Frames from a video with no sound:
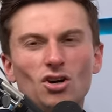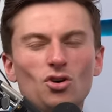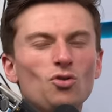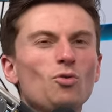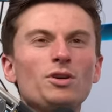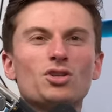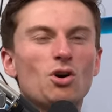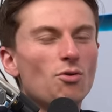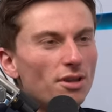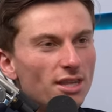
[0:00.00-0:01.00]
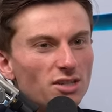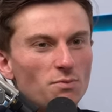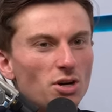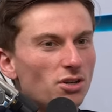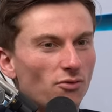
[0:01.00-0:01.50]
Who is going to this
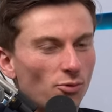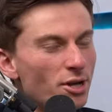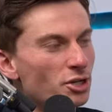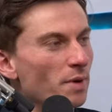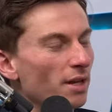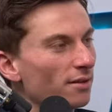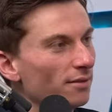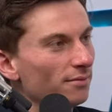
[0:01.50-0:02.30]
much of Richmond?